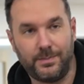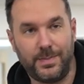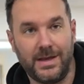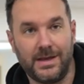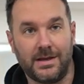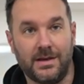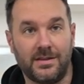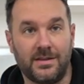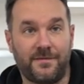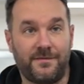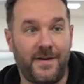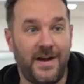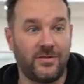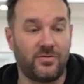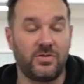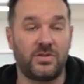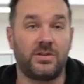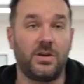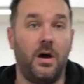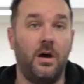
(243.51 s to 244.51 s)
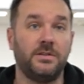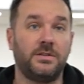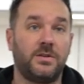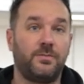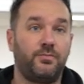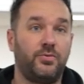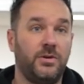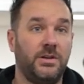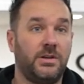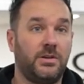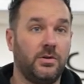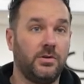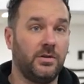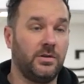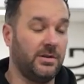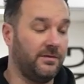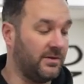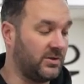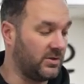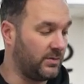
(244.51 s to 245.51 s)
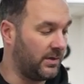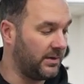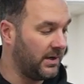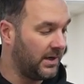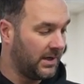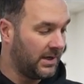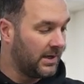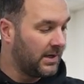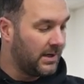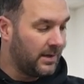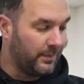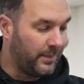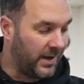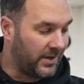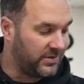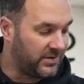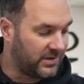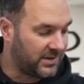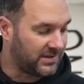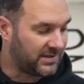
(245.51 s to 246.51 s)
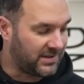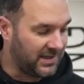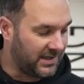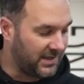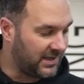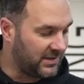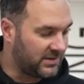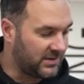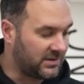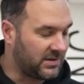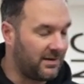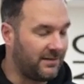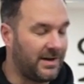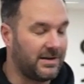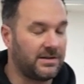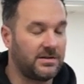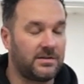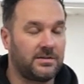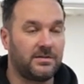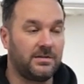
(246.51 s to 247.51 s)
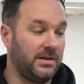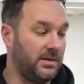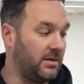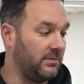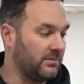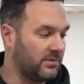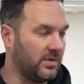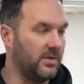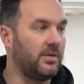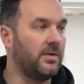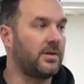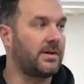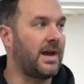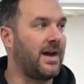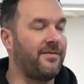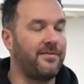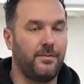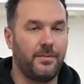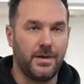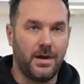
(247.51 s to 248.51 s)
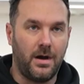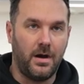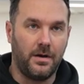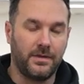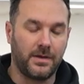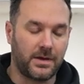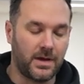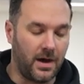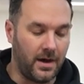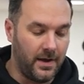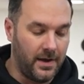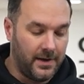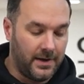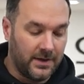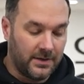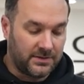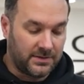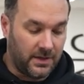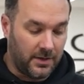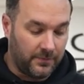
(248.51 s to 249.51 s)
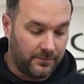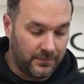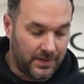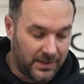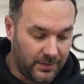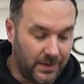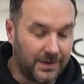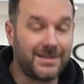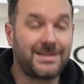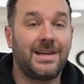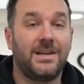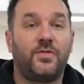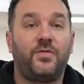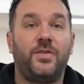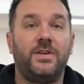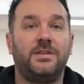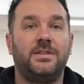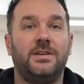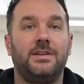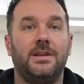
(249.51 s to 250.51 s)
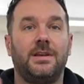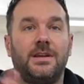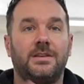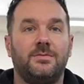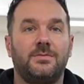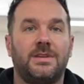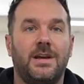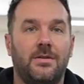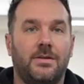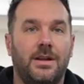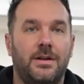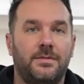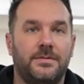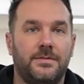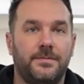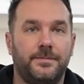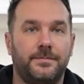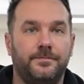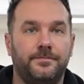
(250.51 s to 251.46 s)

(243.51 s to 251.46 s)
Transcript: bigger. The factory size is pretty good on the original one, but as you can see, it's just horrendous, you know, to look at from behind the car. So anyway, let's get this fitted and get some sound clips.